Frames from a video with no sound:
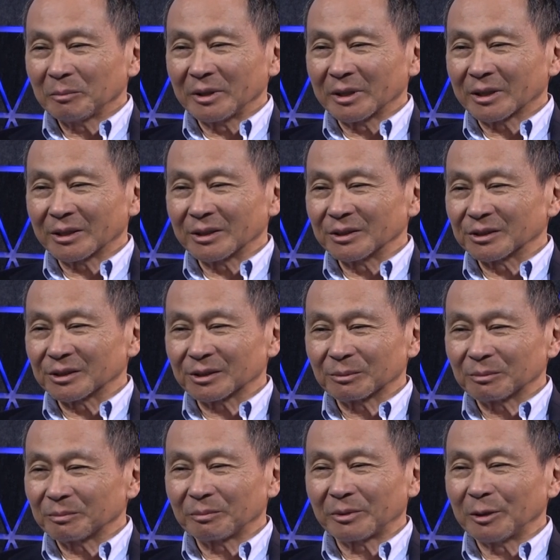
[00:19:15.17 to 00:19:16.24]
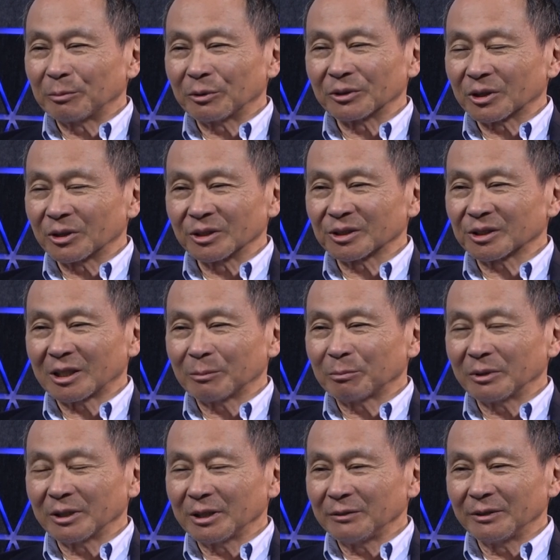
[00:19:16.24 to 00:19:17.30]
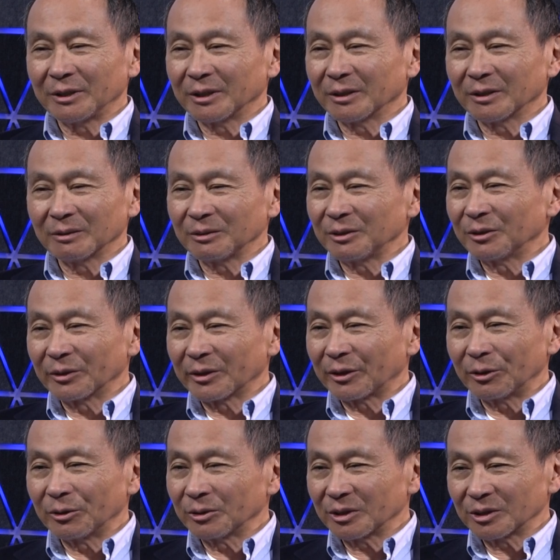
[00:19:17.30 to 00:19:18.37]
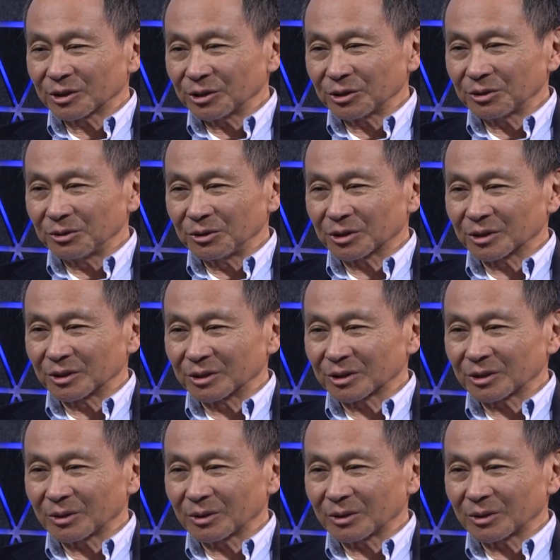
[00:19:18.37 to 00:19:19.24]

because people are going to stop believing in you know their own institutions.